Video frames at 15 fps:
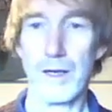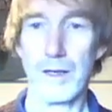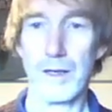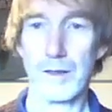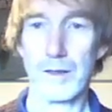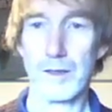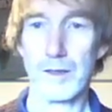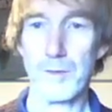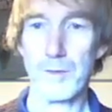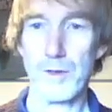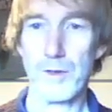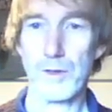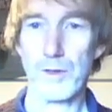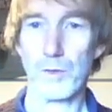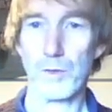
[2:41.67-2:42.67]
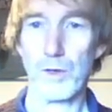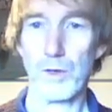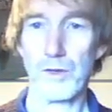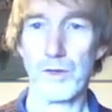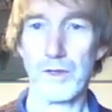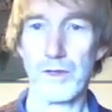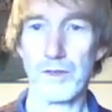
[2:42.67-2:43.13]
commercial one, the
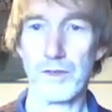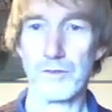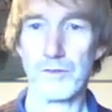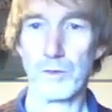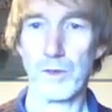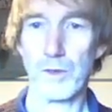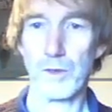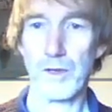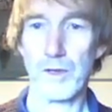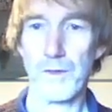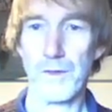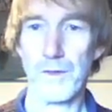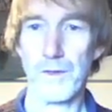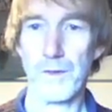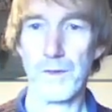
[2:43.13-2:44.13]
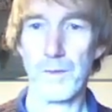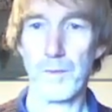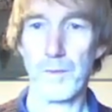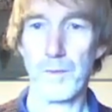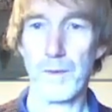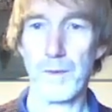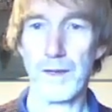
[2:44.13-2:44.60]
industrial one, system
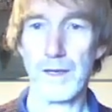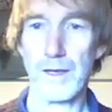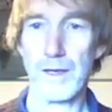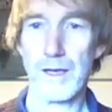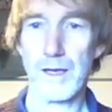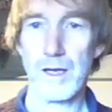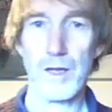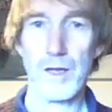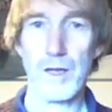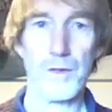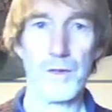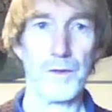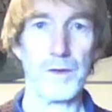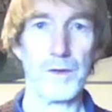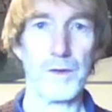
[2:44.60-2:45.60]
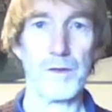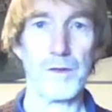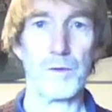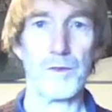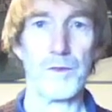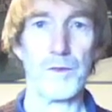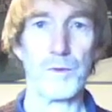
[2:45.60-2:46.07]
B. So in other
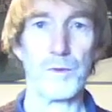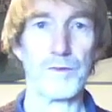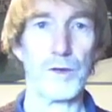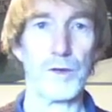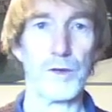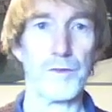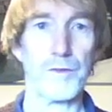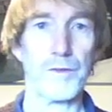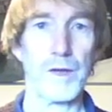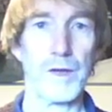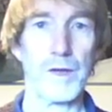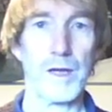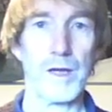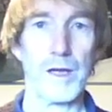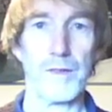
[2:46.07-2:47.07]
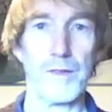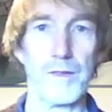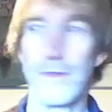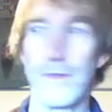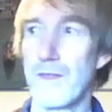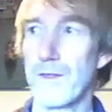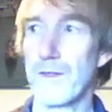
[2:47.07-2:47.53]
words, we've got
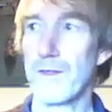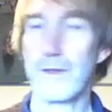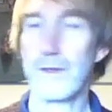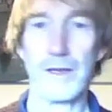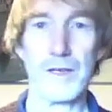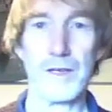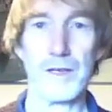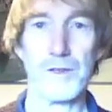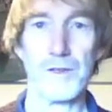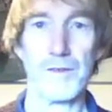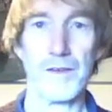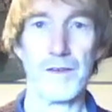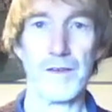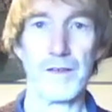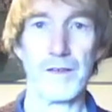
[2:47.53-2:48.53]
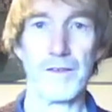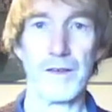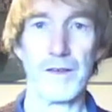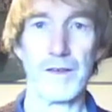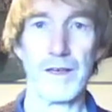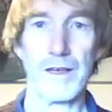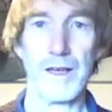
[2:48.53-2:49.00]
this collection data
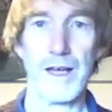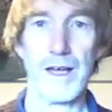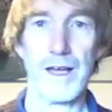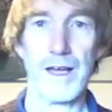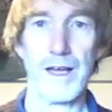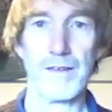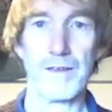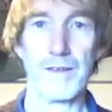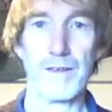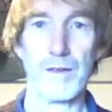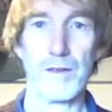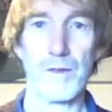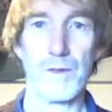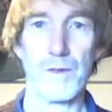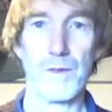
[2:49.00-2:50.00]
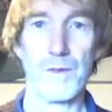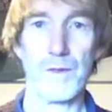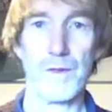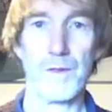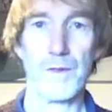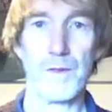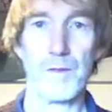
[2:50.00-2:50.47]
at
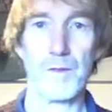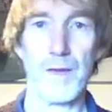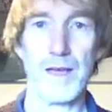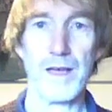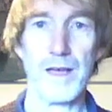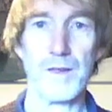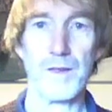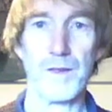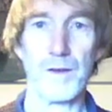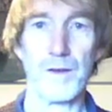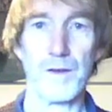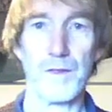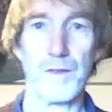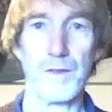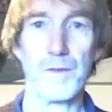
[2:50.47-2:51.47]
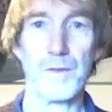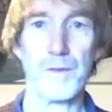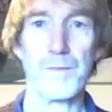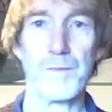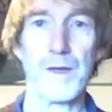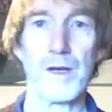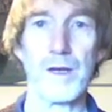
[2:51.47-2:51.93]
system A sizes.
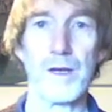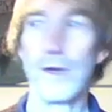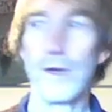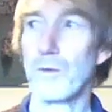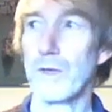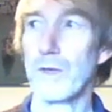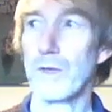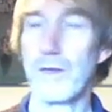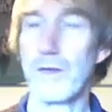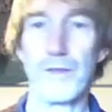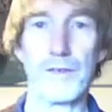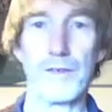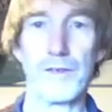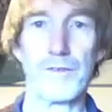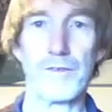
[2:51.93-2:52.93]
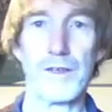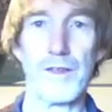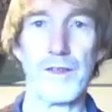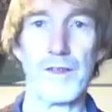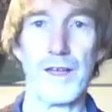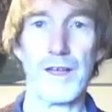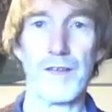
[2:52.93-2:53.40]
We're going to convert
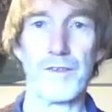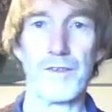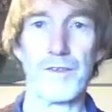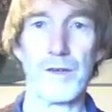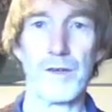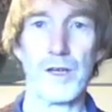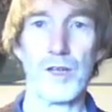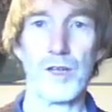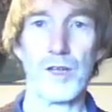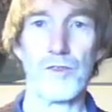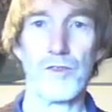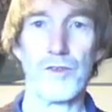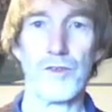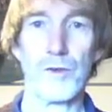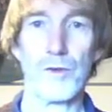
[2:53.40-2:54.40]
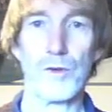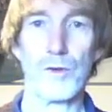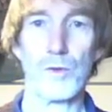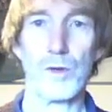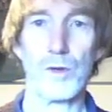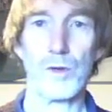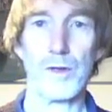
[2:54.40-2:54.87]
that
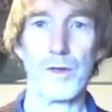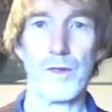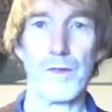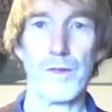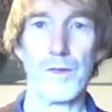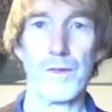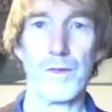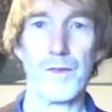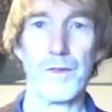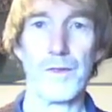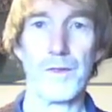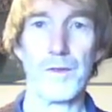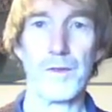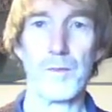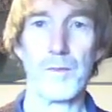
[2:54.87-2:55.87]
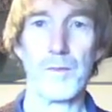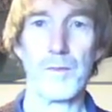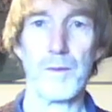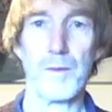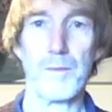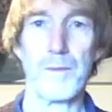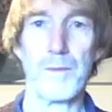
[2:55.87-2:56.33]
to system
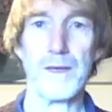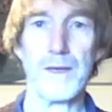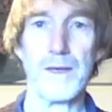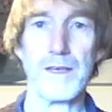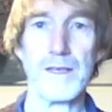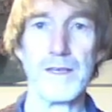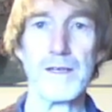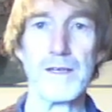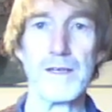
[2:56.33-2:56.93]
B.